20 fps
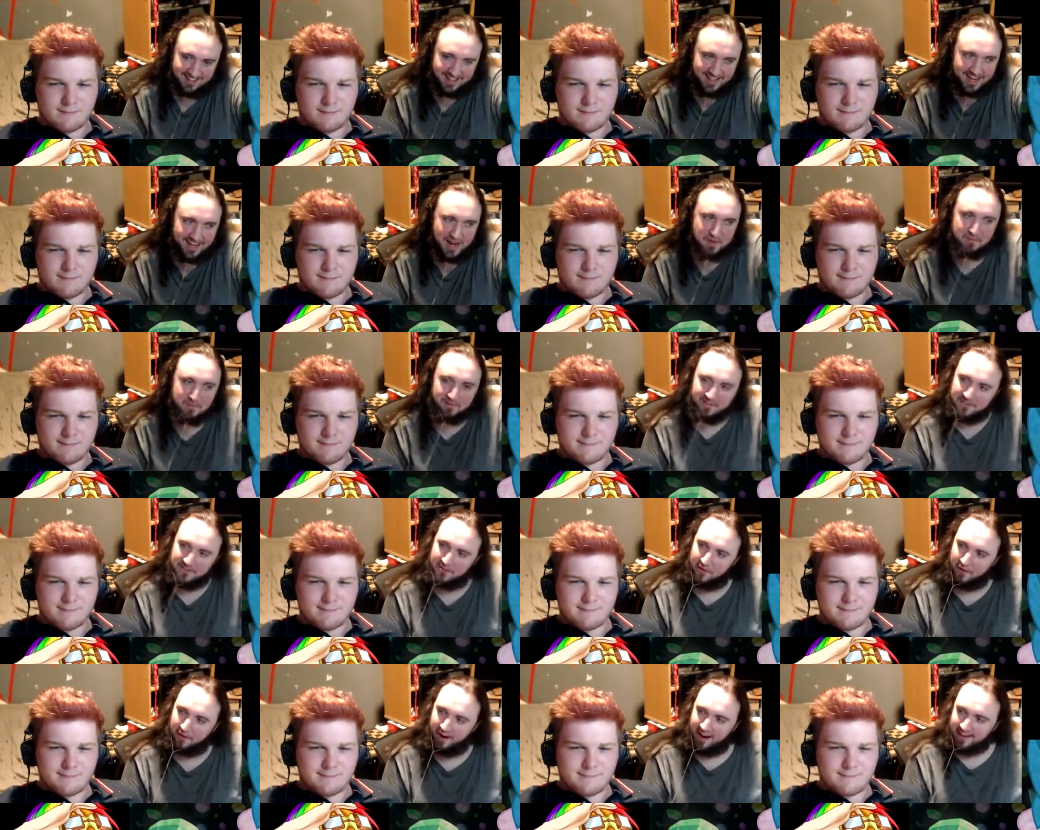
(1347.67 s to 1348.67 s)
Speaker 1: Get Ember and
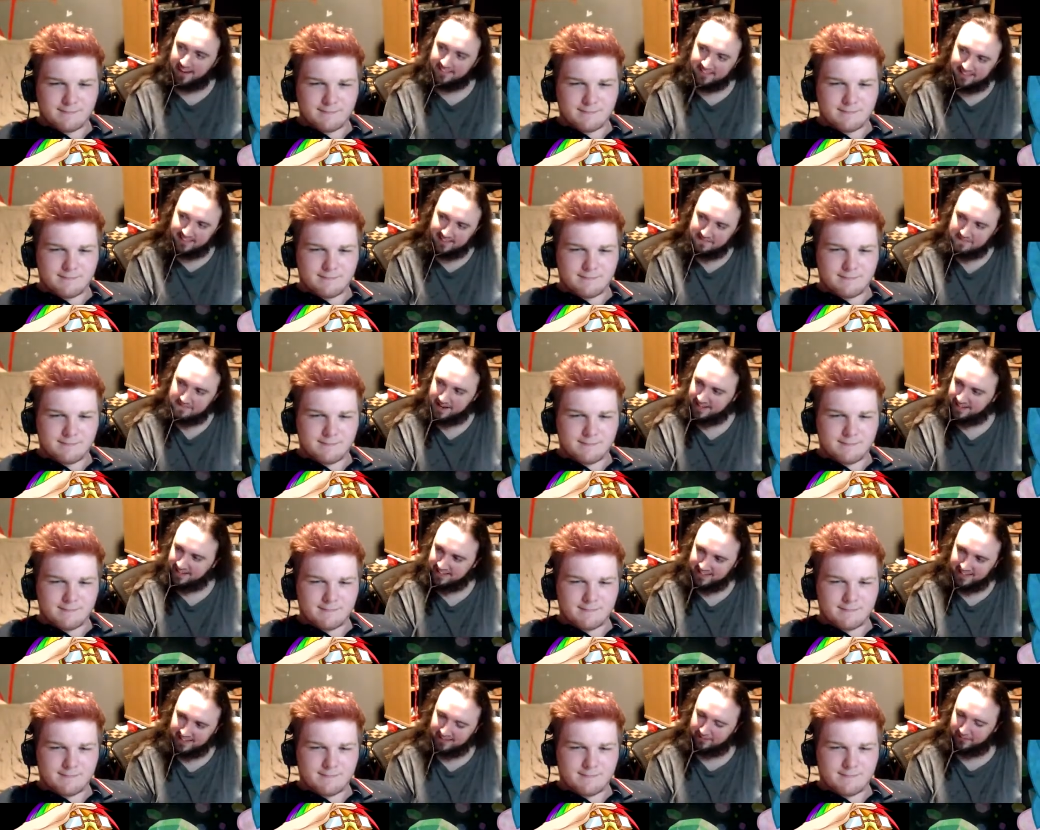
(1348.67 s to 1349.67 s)
Thorax in, make it a
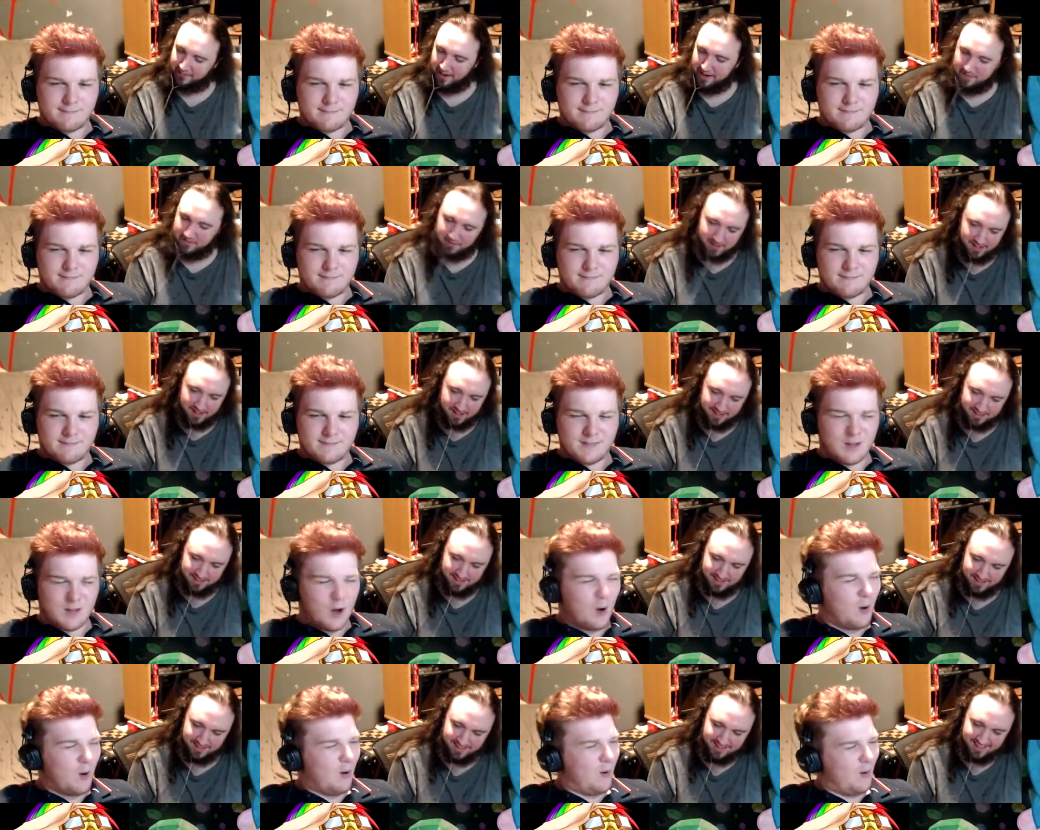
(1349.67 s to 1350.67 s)
nice five way.
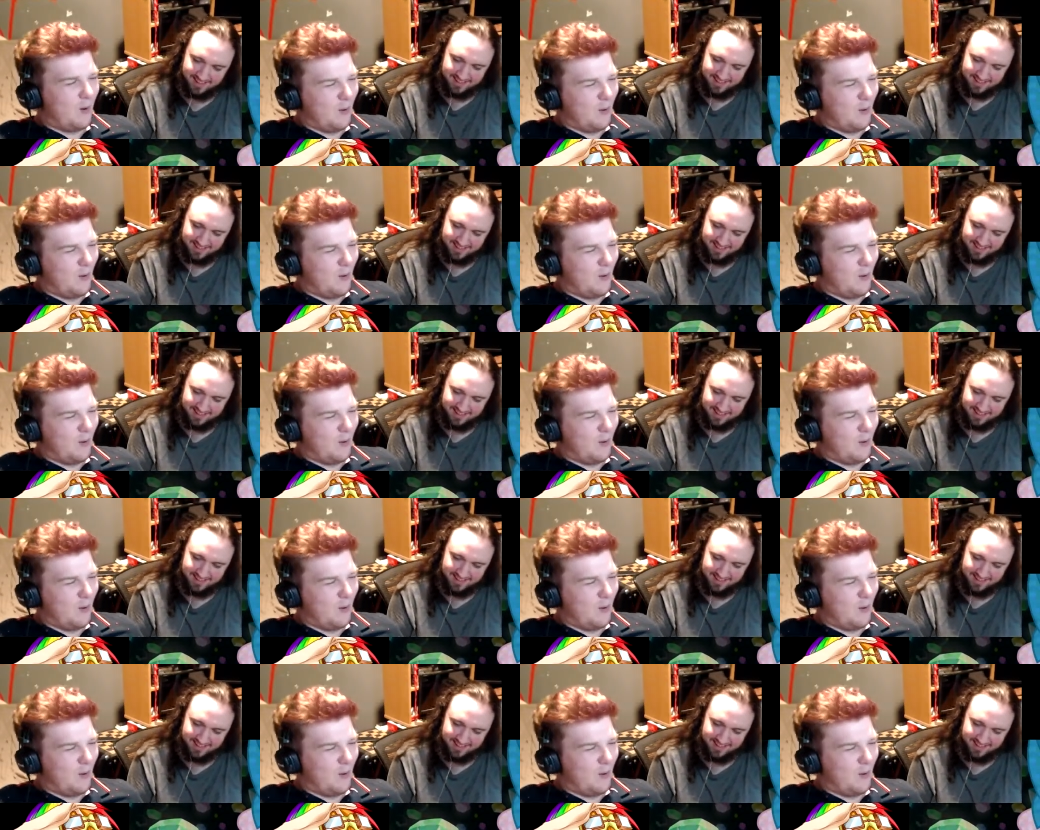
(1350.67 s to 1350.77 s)
No.